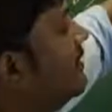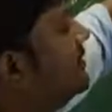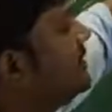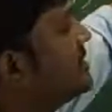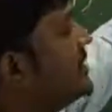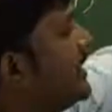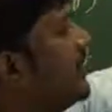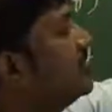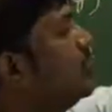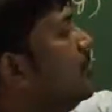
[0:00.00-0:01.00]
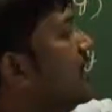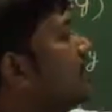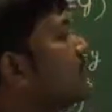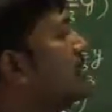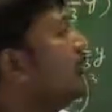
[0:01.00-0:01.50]
but it's just like x cube
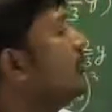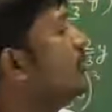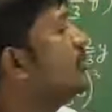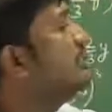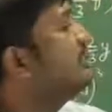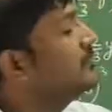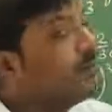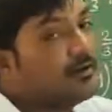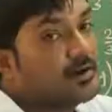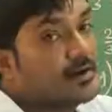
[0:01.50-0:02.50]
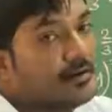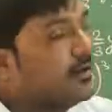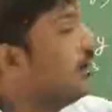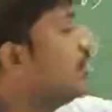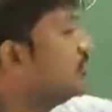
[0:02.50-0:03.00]
minus y cube. Only this part I need.
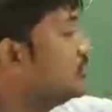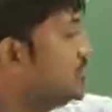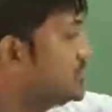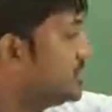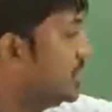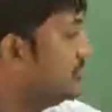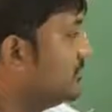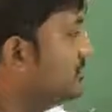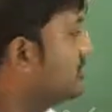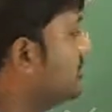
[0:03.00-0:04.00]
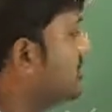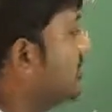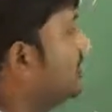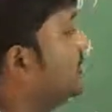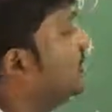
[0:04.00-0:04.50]
So just I
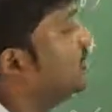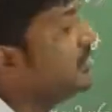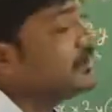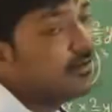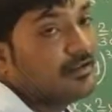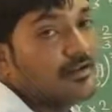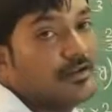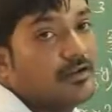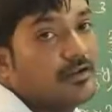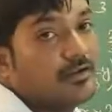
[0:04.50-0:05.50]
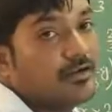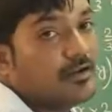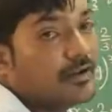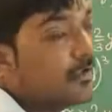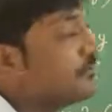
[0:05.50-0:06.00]
send this
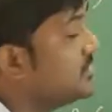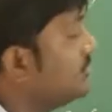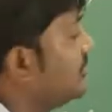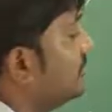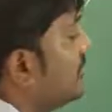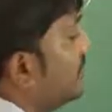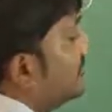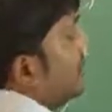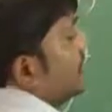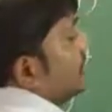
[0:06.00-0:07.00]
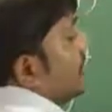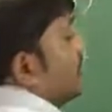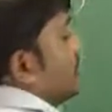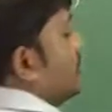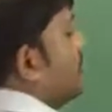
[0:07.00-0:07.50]
which is 3xy
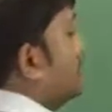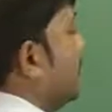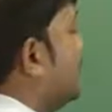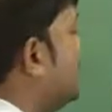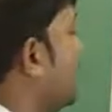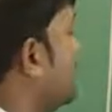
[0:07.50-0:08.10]
into x minus y to